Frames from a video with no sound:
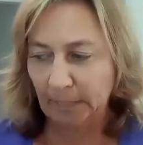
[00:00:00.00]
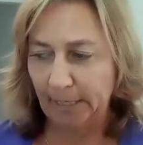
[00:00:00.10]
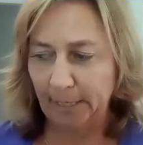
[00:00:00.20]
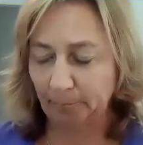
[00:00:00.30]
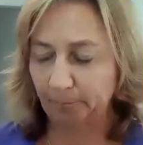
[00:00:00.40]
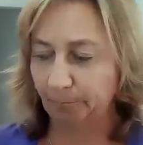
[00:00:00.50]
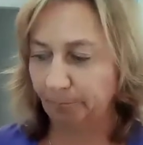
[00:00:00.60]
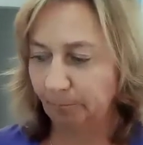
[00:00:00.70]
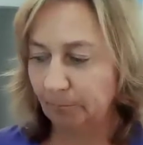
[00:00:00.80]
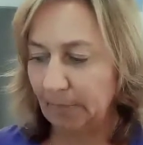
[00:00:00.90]
you know
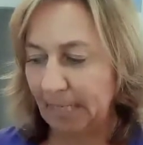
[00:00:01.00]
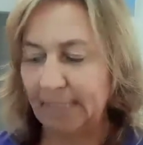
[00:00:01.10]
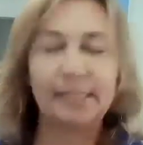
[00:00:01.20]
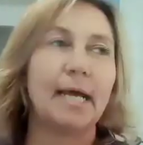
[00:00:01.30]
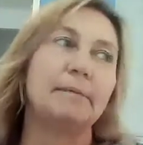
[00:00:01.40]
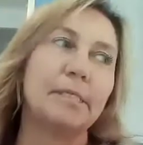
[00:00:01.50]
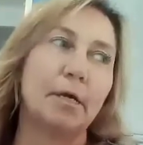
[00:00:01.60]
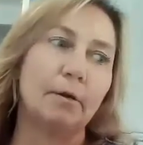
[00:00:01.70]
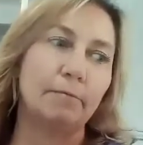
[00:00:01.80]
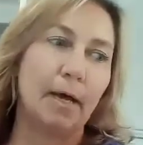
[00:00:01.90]
any types
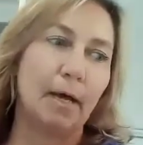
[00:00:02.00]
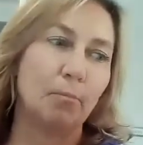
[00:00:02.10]
of